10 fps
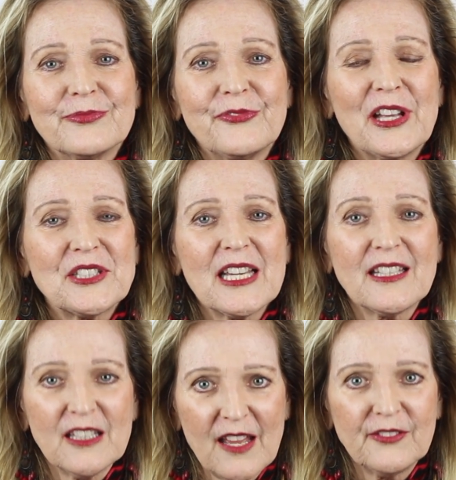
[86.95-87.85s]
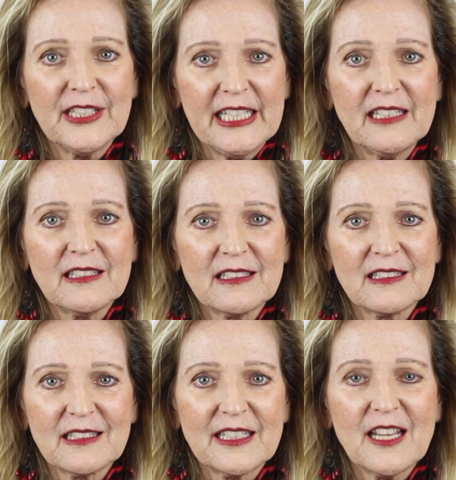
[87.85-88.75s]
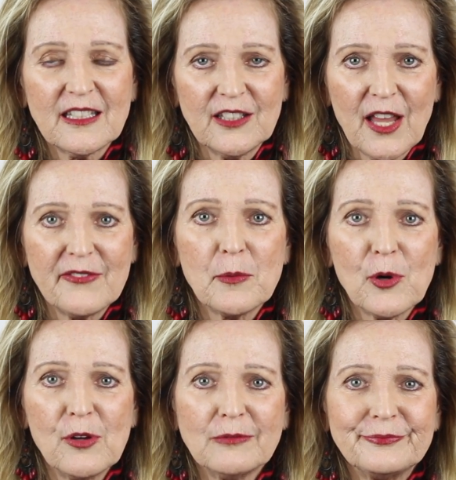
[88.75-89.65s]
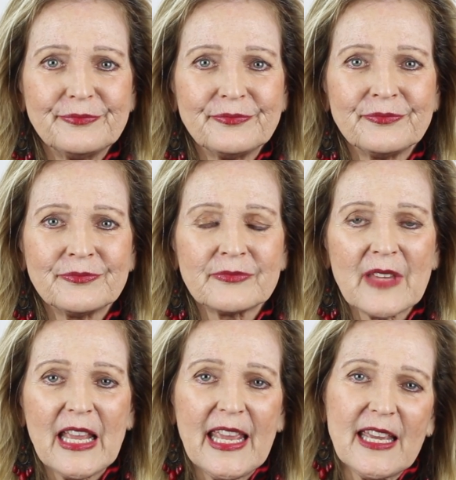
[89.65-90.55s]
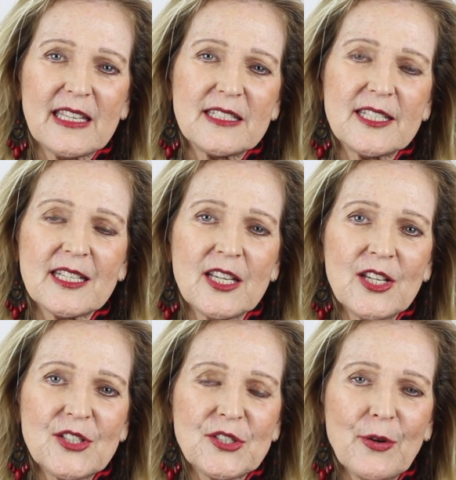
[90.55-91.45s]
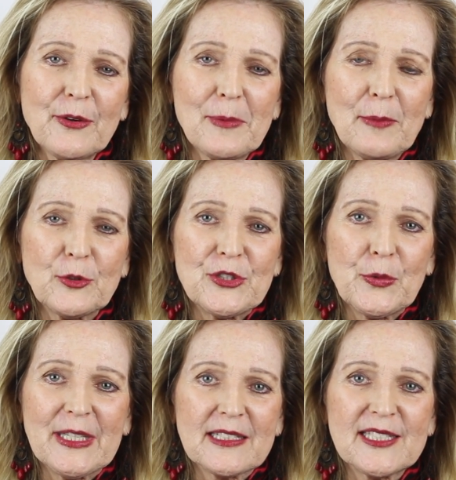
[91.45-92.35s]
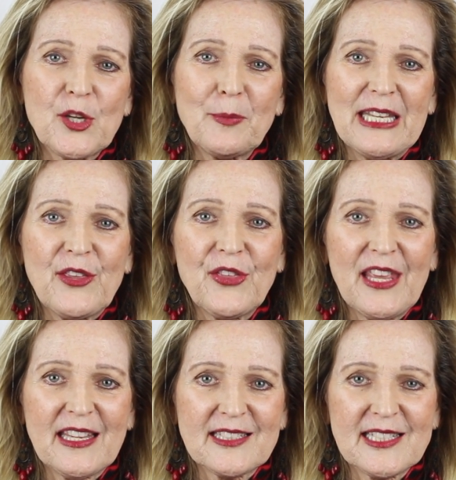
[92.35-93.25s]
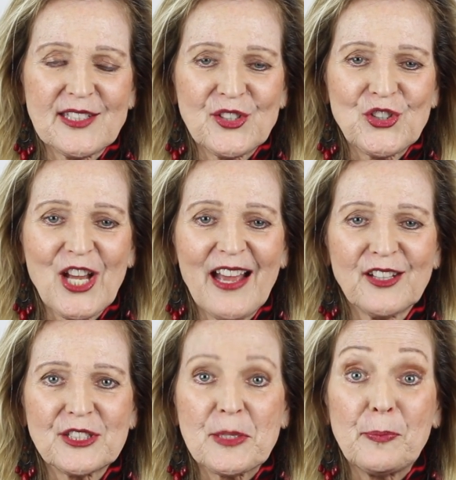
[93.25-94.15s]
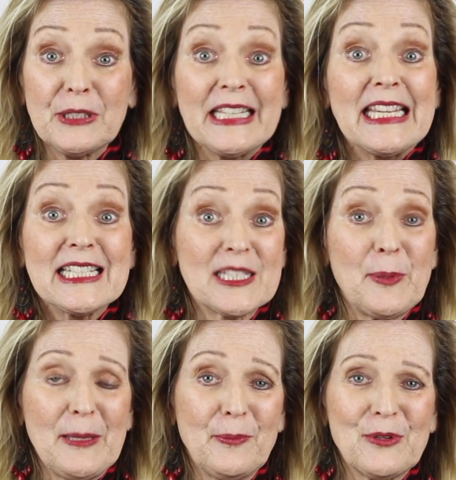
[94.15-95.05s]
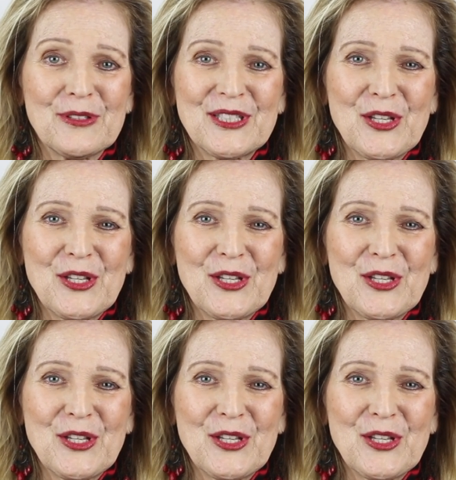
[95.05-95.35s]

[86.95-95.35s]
Felt unlovely and unlovable. And so I remember doing so many things as a child to please people,